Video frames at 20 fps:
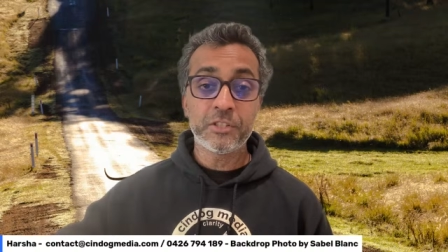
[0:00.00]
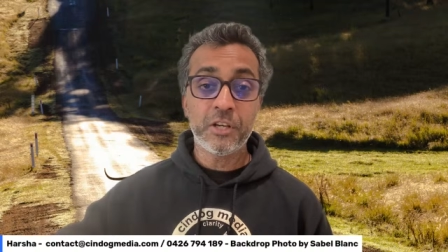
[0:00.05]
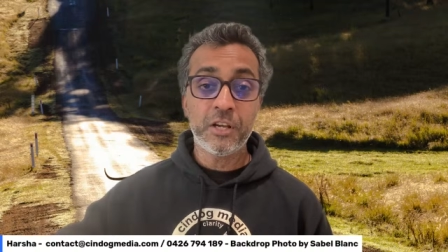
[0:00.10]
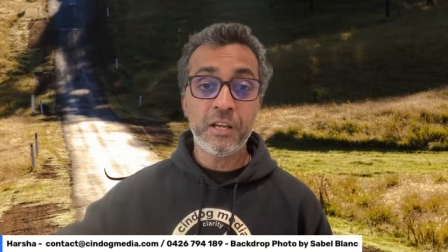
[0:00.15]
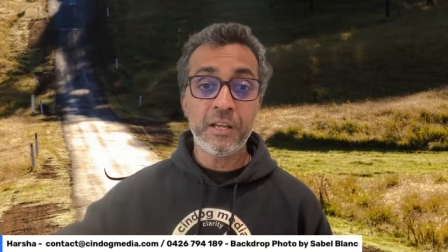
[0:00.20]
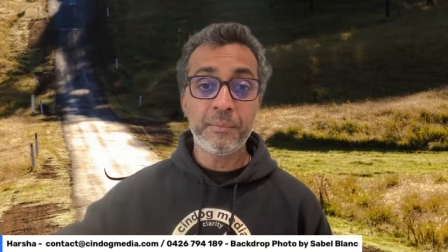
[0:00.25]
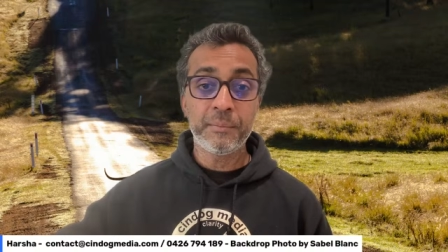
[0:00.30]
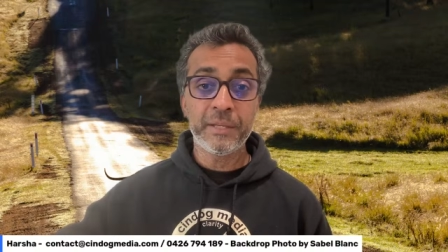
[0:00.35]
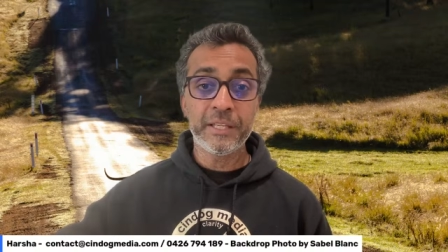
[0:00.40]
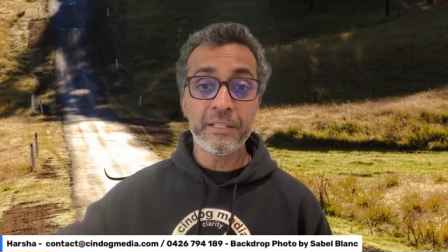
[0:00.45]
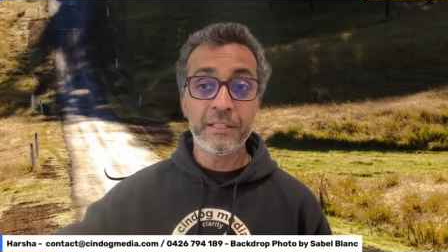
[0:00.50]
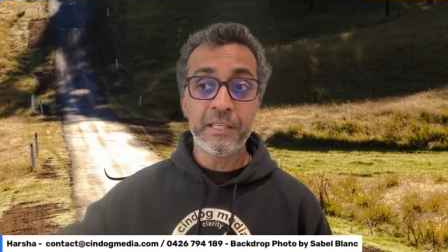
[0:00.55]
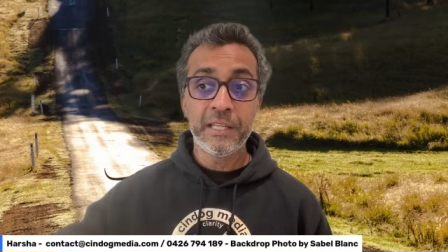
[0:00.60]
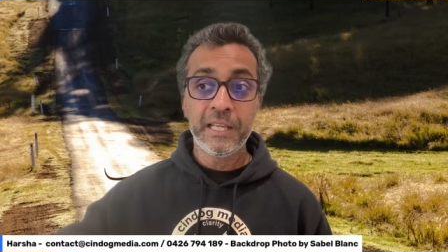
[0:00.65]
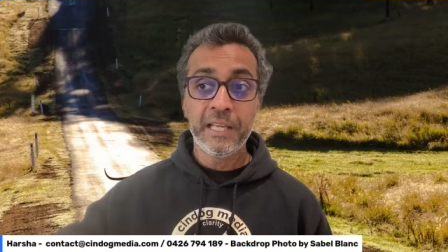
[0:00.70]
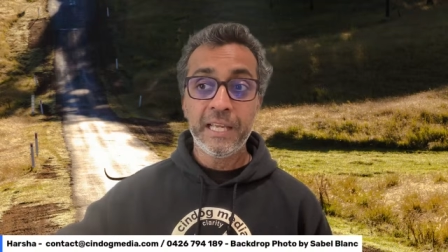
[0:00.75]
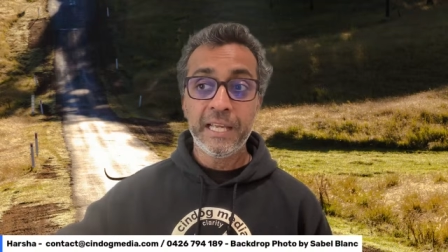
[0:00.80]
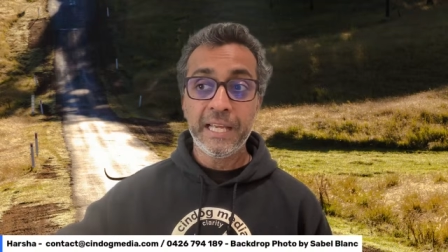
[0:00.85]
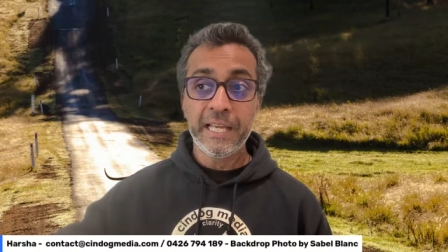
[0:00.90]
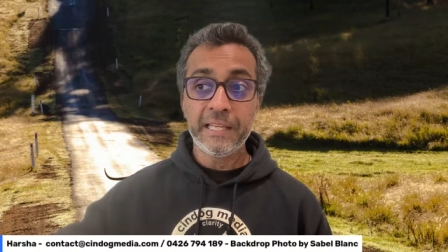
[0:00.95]
time,
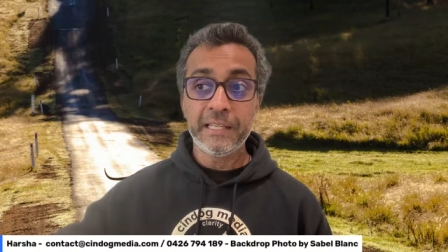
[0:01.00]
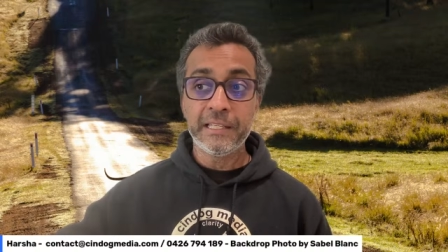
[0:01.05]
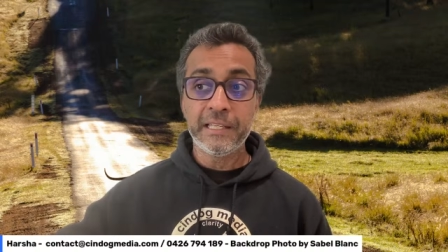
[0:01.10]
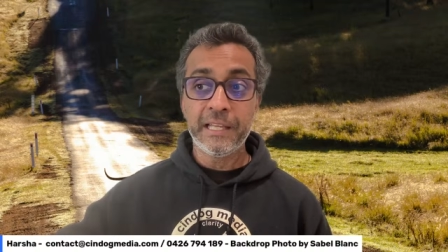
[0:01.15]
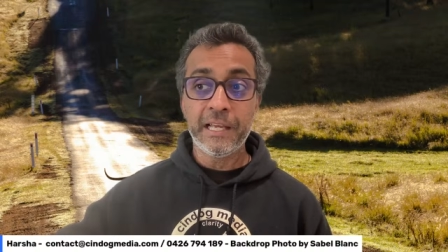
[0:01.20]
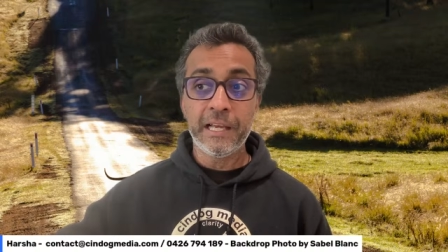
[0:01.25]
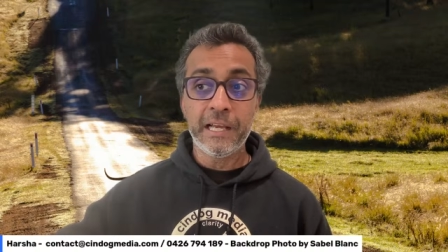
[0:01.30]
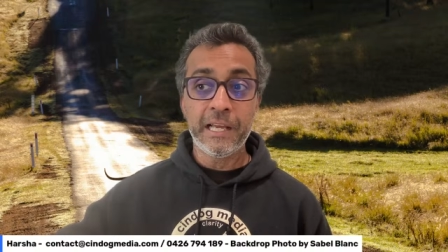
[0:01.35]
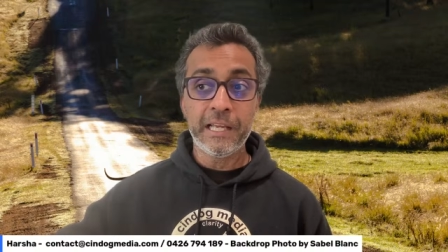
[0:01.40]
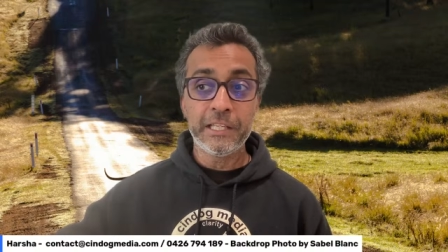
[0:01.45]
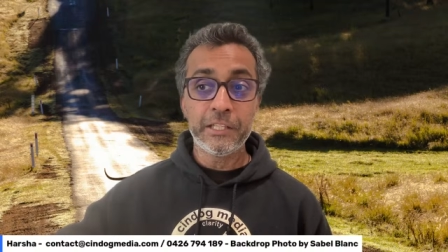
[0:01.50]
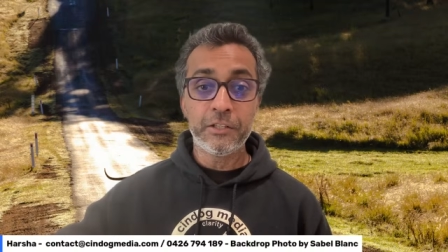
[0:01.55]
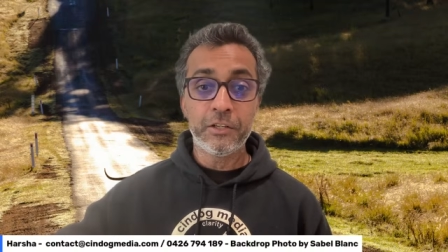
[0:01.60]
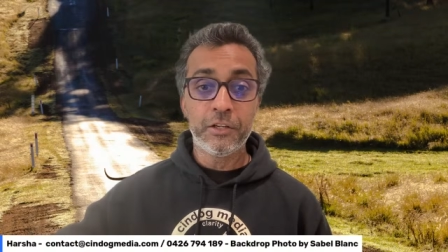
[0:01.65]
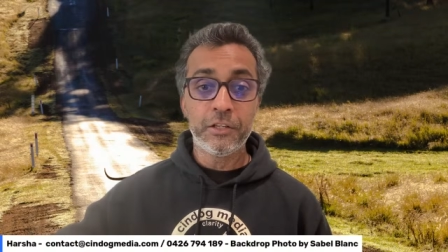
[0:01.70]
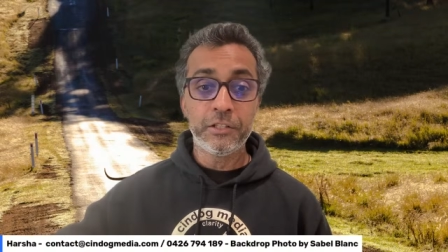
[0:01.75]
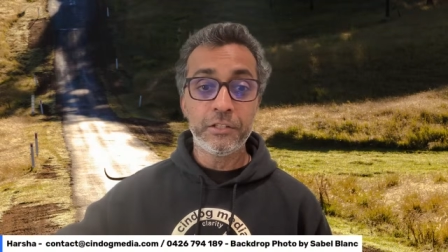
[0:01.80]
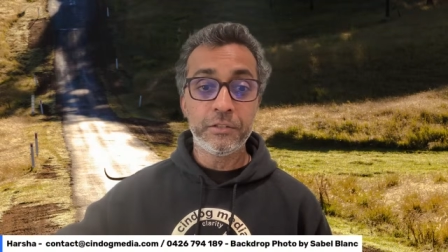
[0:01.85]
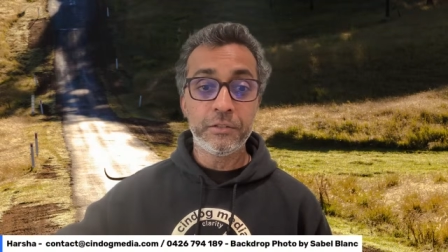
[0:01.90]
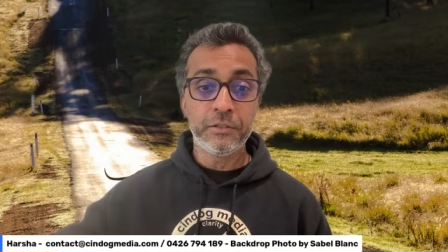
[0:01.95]
and
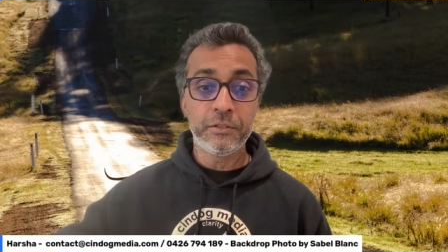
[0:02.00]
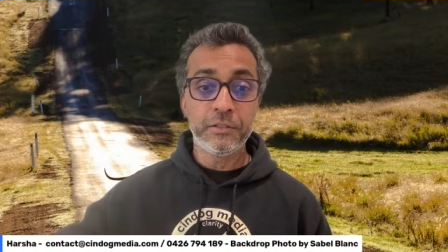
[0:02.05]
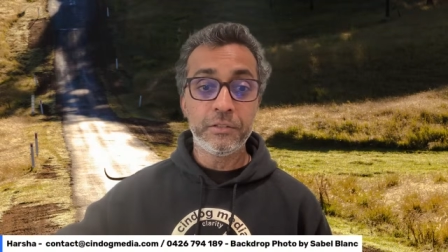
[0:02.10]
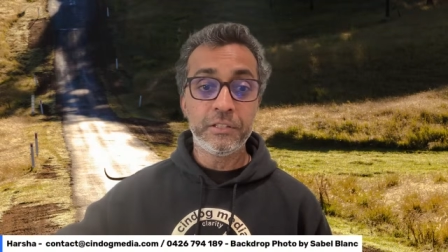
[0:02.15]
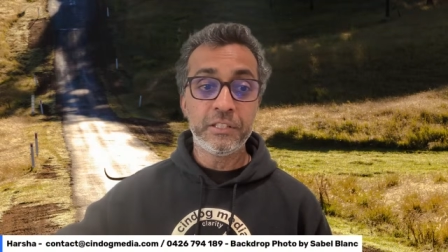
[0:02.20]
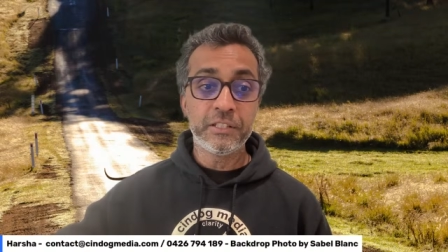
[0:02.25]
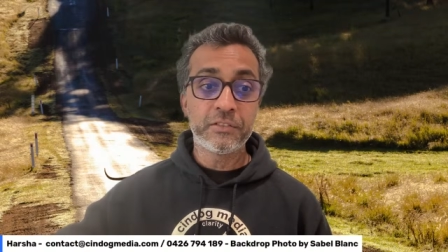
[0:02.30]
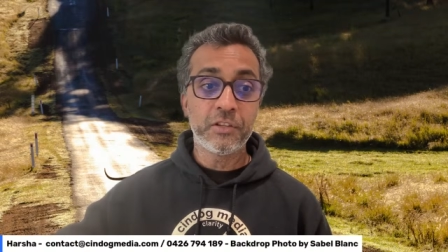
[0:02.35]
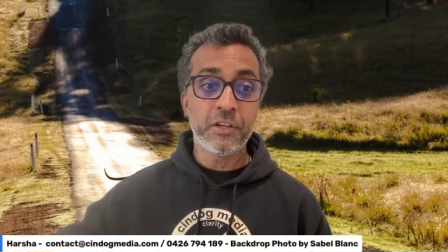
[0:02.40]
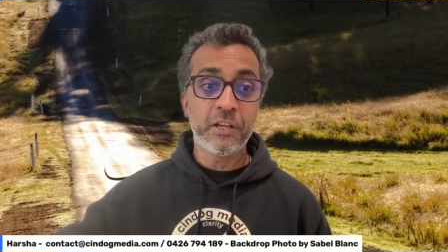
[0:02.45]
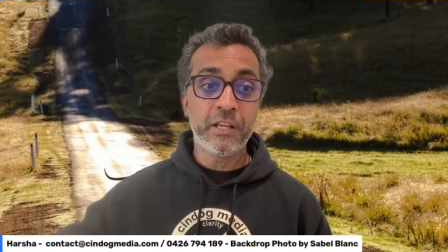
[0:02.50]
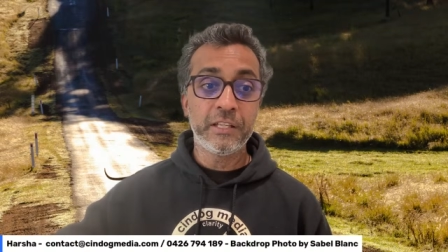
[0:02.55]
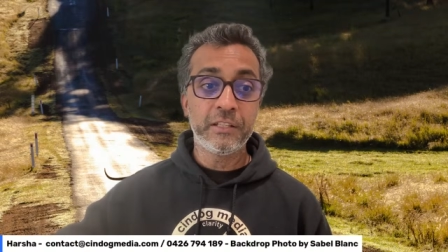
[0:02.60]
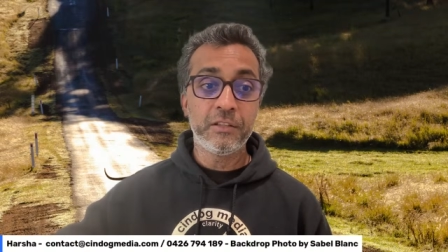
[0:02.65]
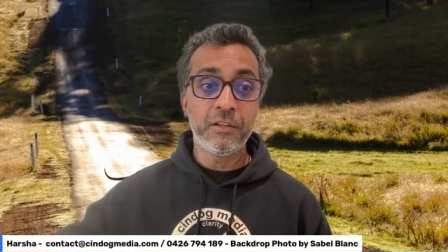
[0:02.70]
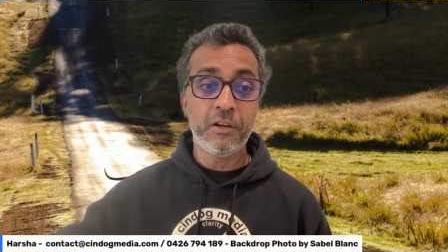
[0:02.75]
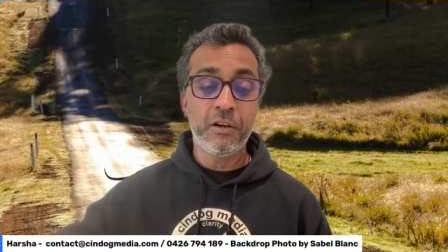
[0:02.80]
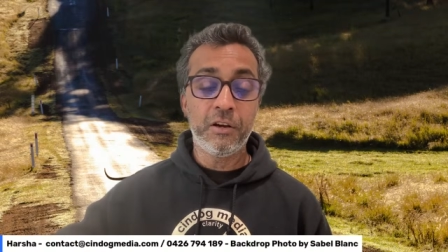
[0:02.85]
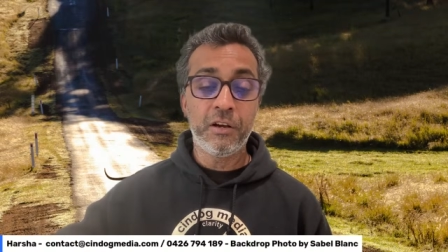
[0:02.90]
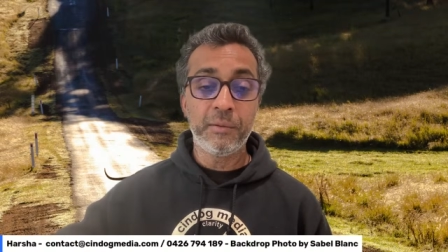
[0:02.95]
you
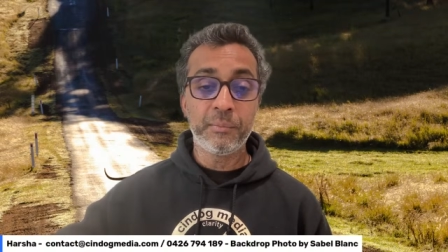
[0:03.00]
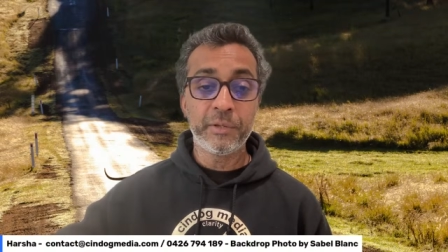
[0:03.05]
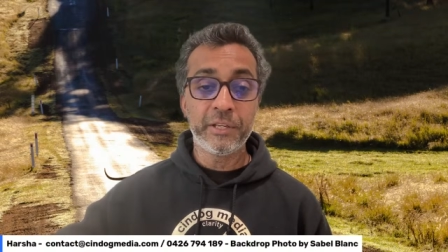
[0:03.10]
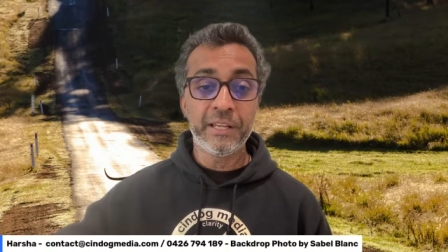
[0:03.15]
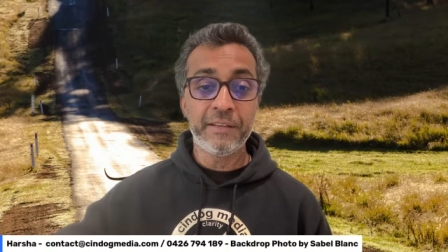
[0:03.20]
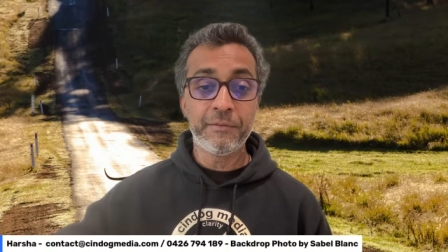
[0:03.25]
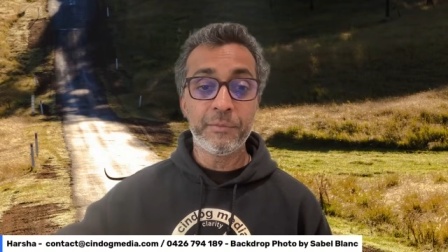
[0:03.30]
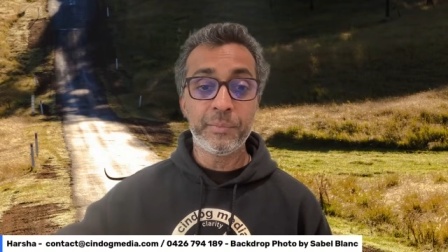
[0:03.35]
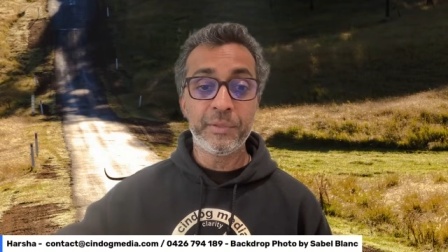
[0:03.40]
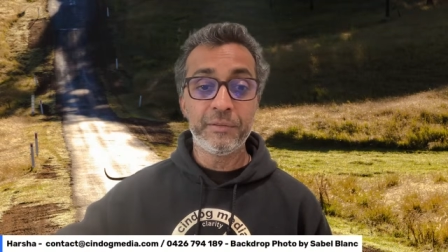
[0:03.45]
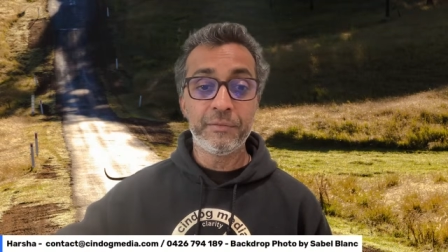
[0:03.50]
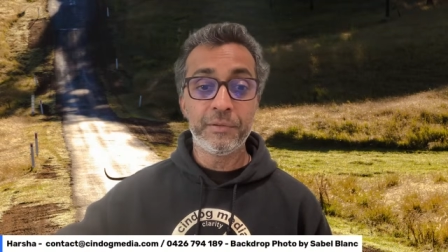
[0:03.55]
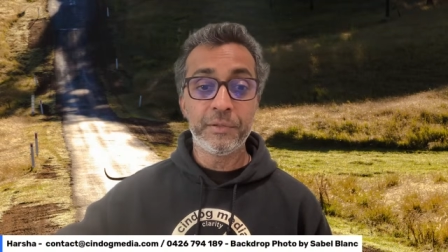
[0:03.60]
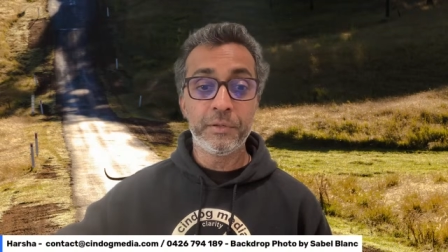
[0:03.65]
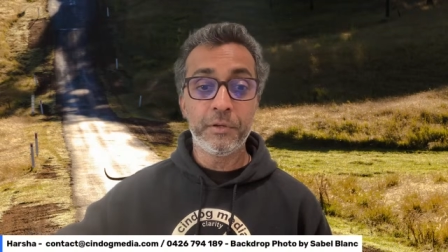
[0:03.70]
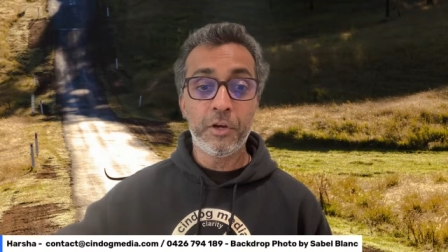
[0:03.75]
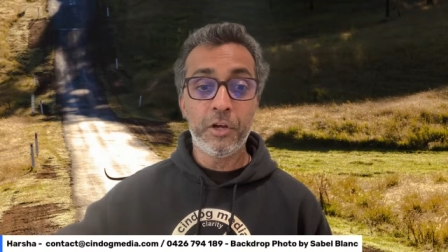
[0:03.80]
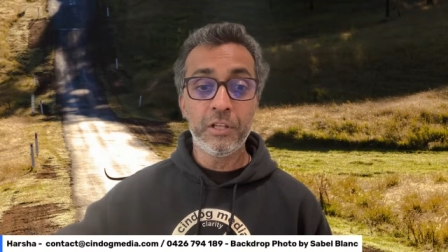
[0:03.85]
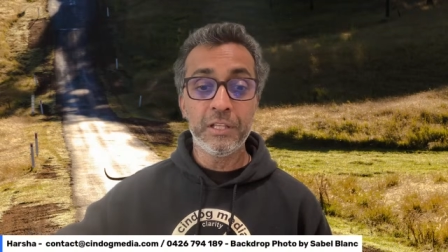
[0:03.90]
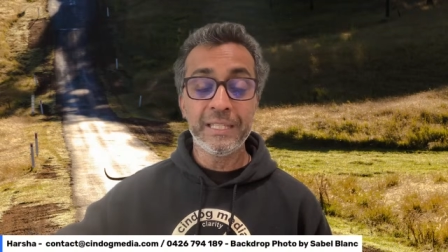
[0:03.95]
decide, I'm going to have a bit of
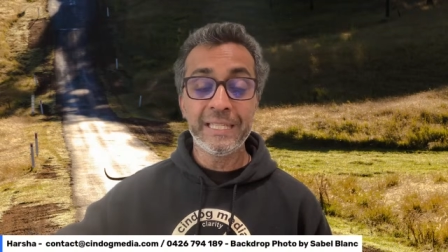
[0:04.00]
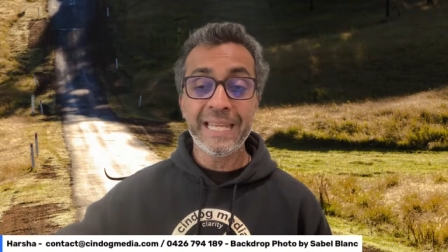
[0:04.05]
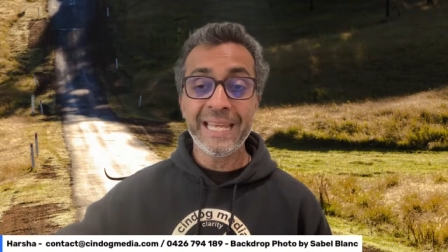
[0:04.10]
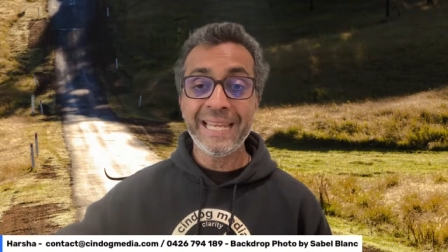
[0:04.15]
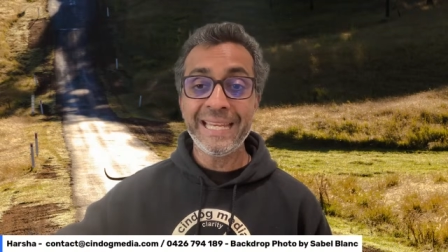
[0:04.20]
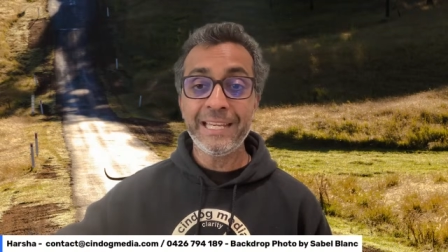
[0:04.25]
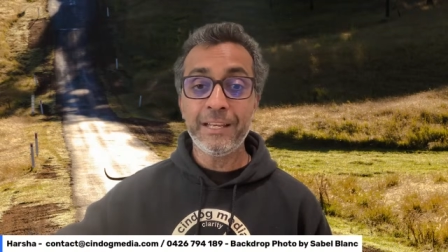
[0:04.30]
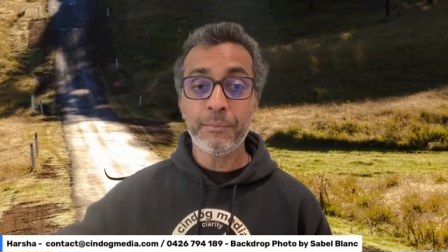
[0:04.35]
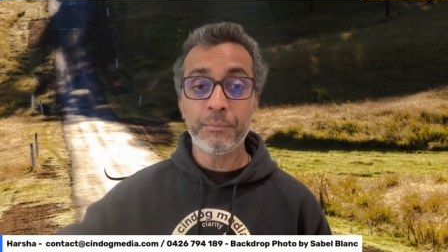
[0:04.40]
a holiday.